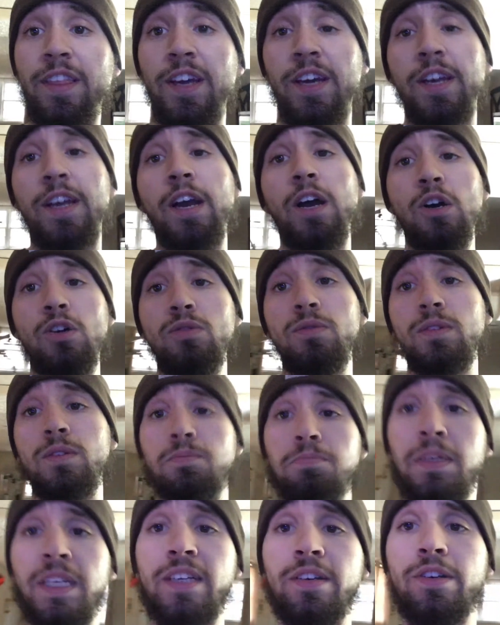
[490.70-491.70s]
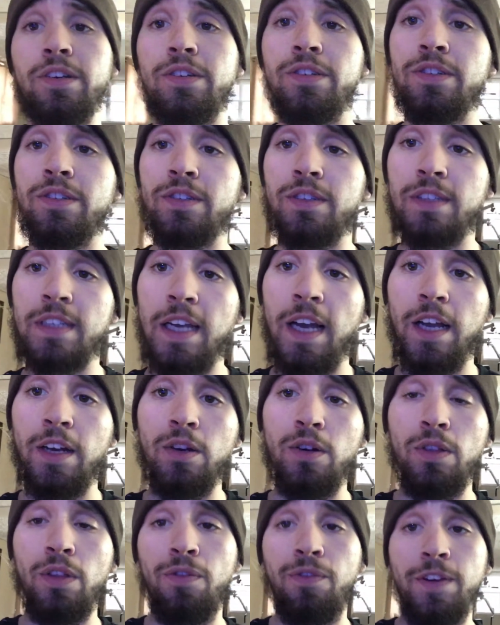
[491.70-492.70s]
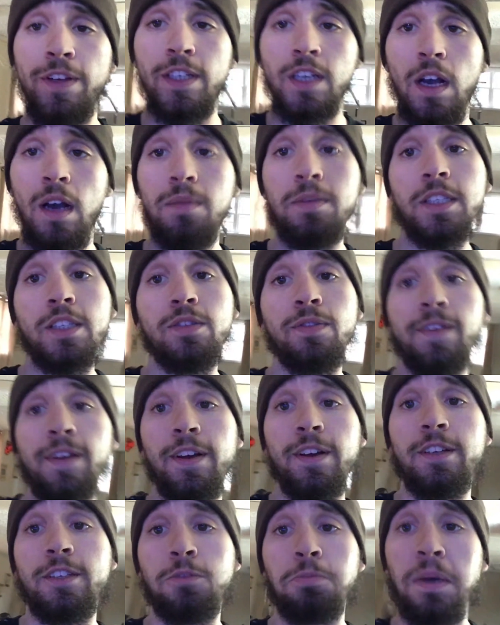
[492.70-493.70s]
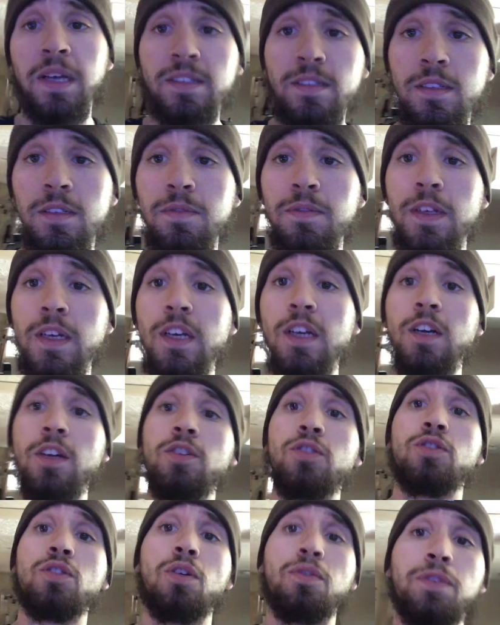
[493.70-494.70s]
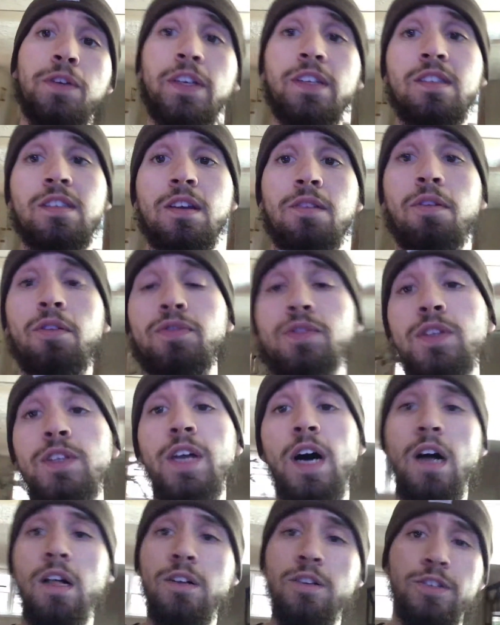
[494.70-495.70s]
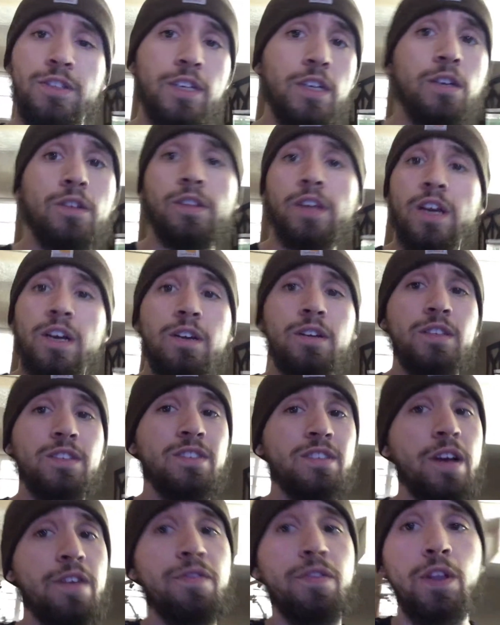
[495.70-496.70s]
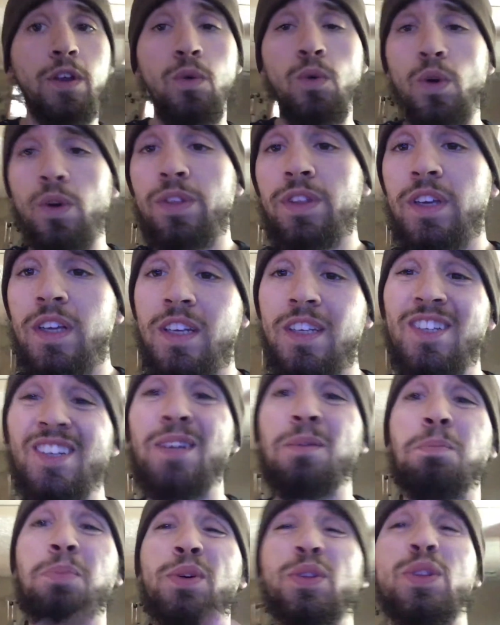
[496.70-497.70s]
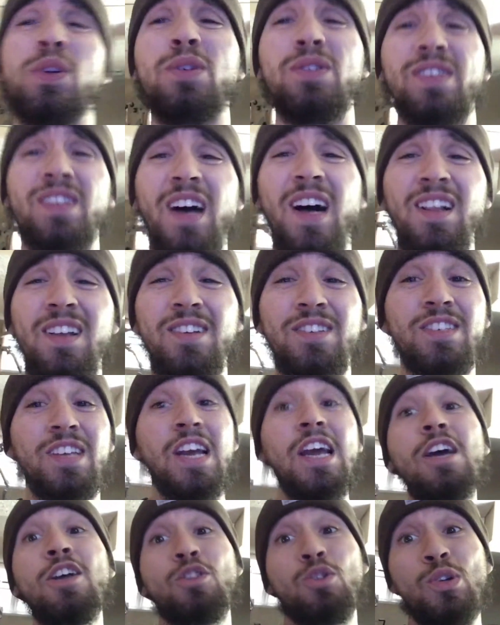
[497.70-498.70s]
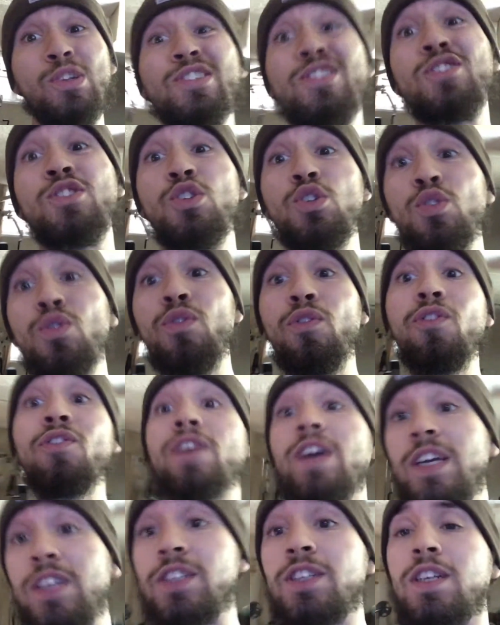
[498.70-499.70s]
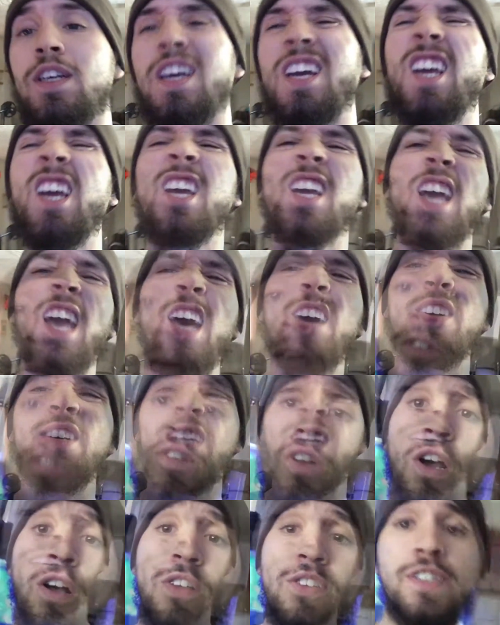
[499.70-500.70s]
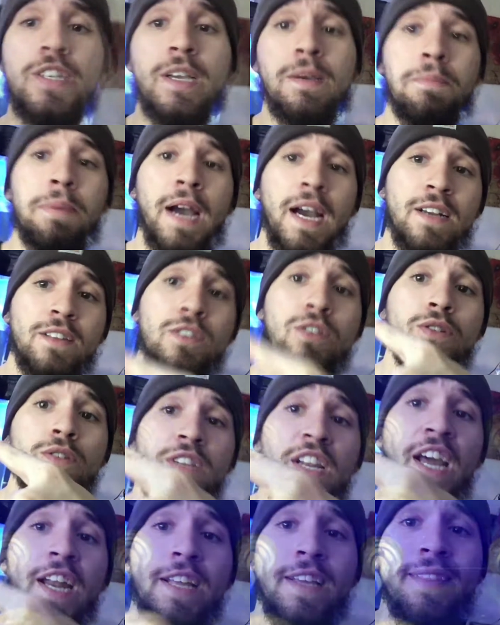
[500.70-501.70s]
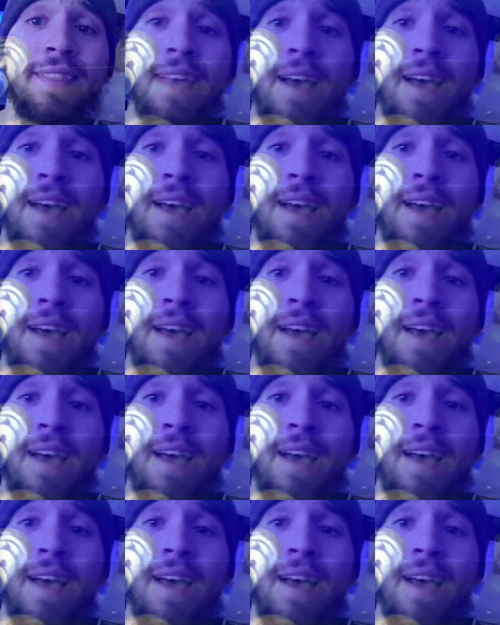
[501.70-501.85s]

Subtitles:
that out, because I know the fish hobby, it's very expensive. So if you can save a few dollars here and there, it's definitely worth it, and you can put those dollars towards new fish. Hell yeah. So now let's get back to netting